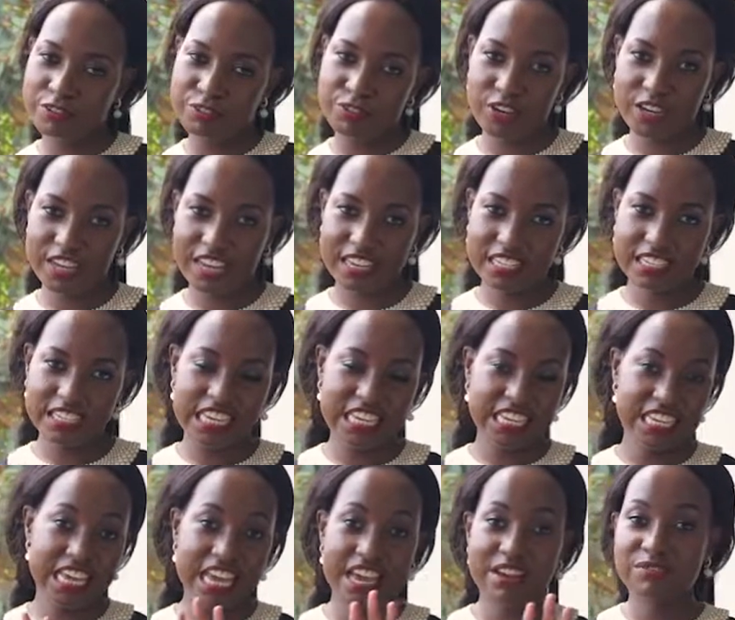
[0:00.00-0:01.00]
forget
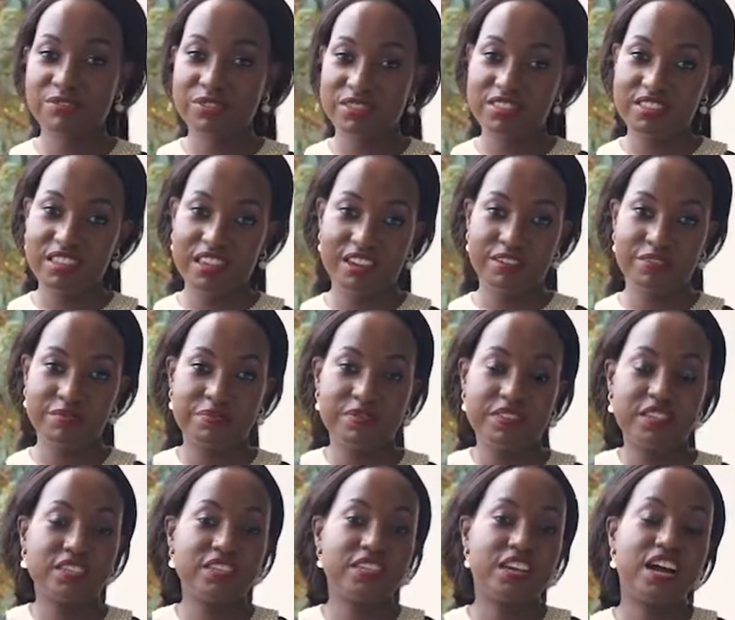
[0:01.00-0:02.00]
in everything
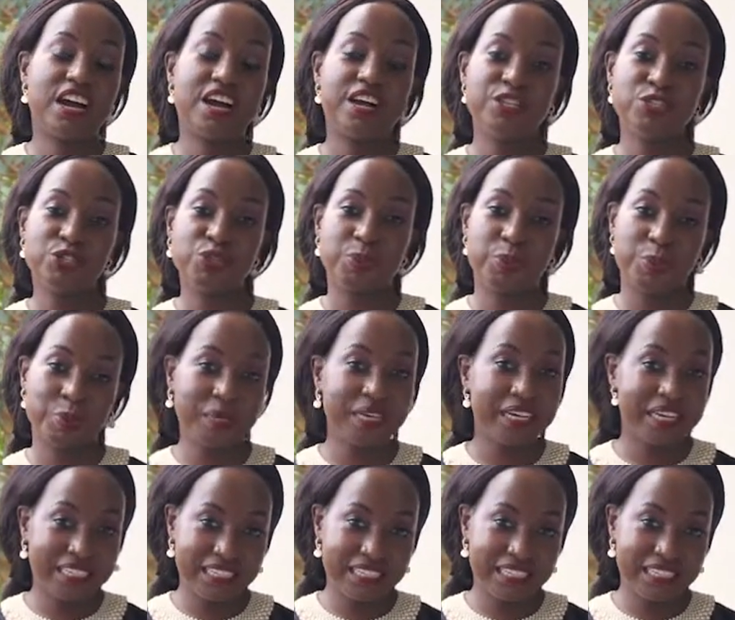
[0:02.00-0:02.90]
that the country we are